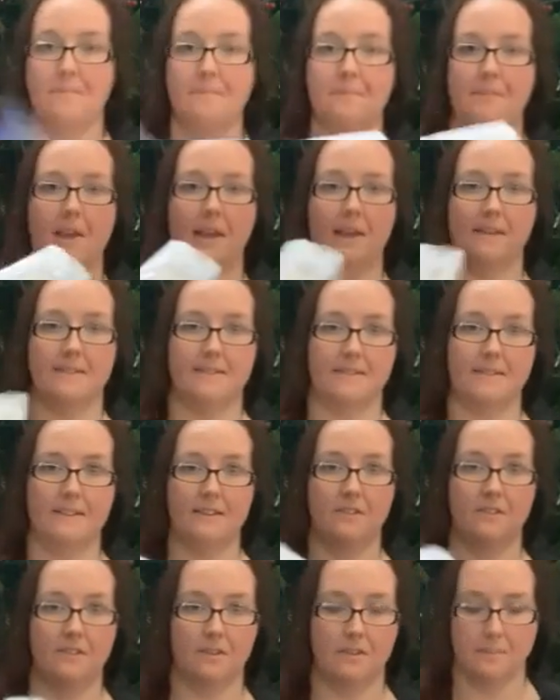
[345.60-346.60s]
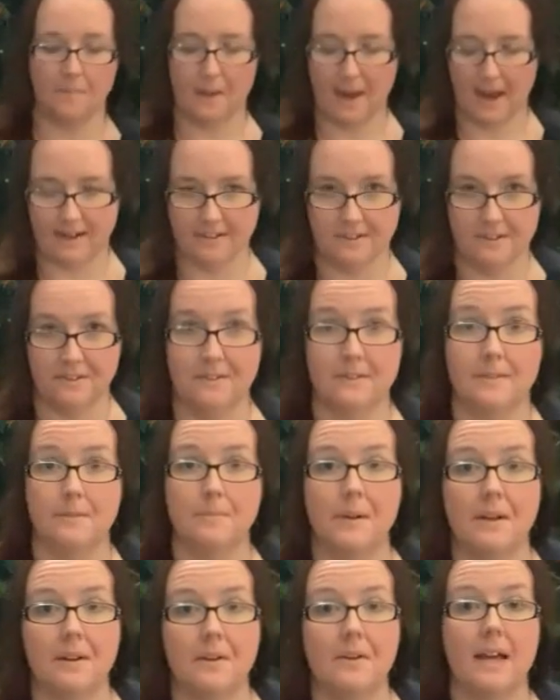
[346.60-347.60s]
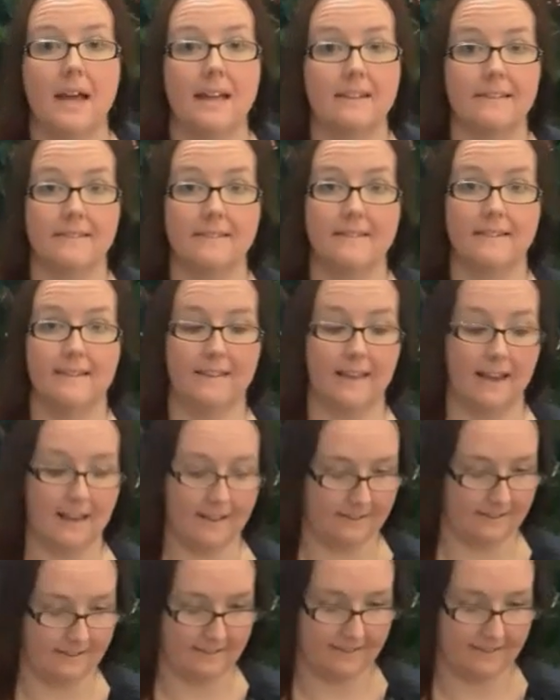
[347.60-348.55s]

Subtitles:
yes, these are the patterns, but I'll get to that in a